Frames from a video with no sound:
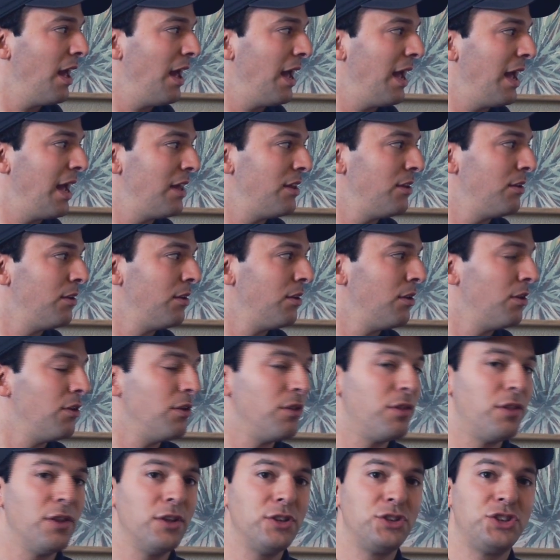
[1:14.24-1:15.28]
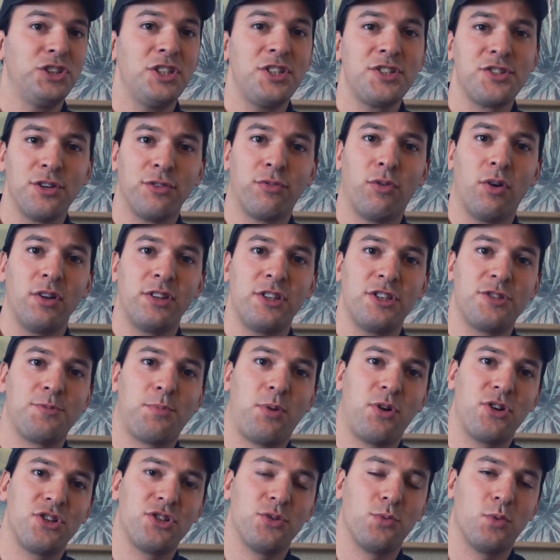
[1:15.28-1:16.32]
And the gist of what this
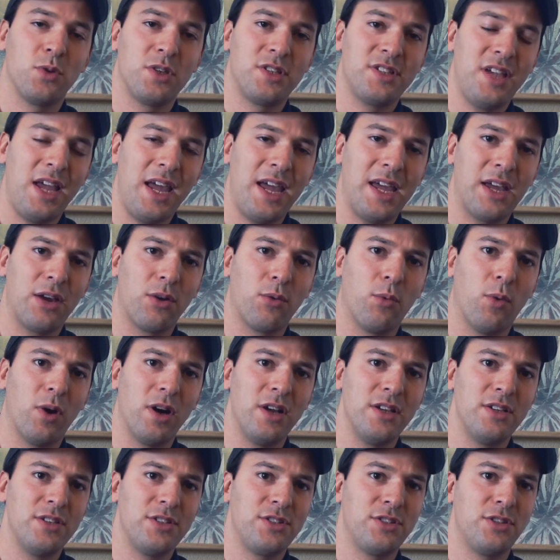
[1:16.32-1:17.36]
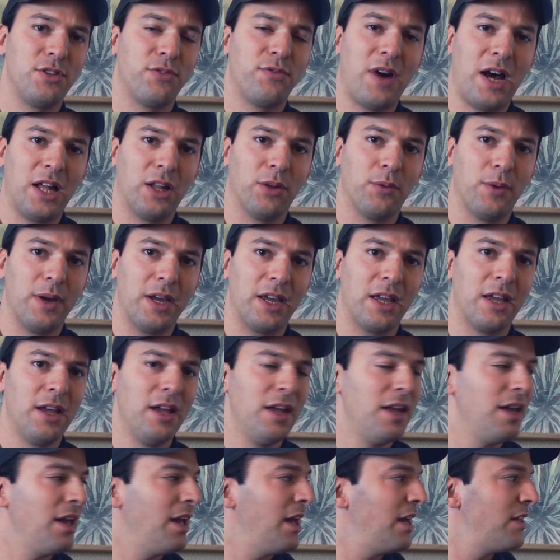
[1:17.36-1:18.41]
person was saying was the following.
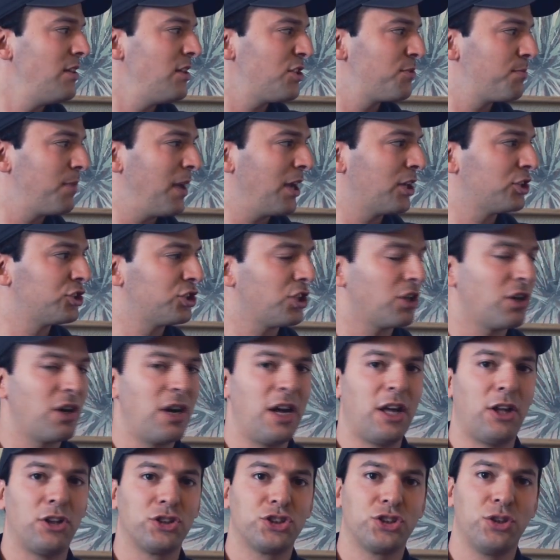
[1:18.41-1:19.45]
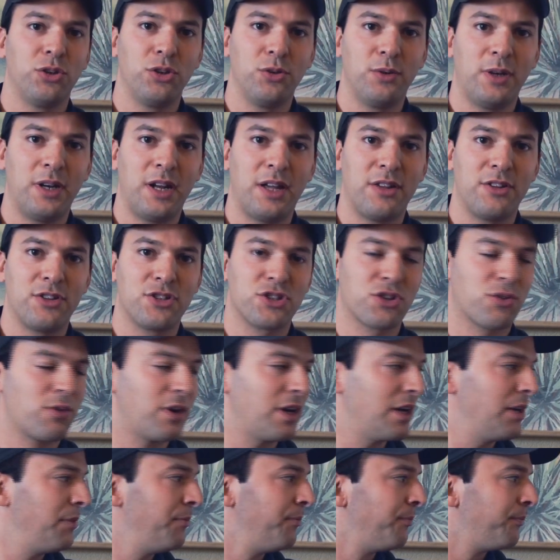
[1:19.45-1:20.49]
In this picture, I'll show you it on the
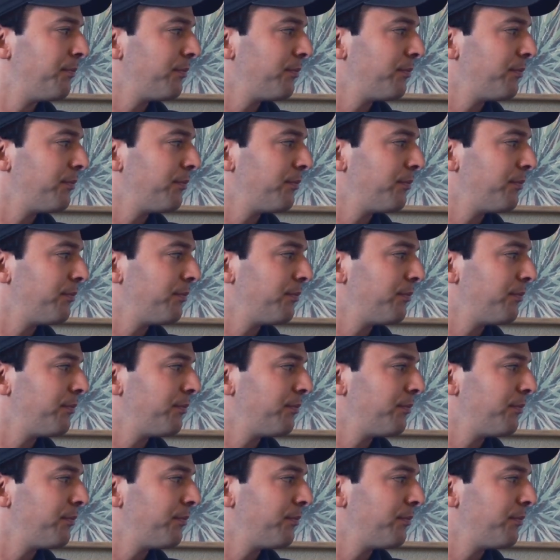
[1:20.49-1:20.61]
screen,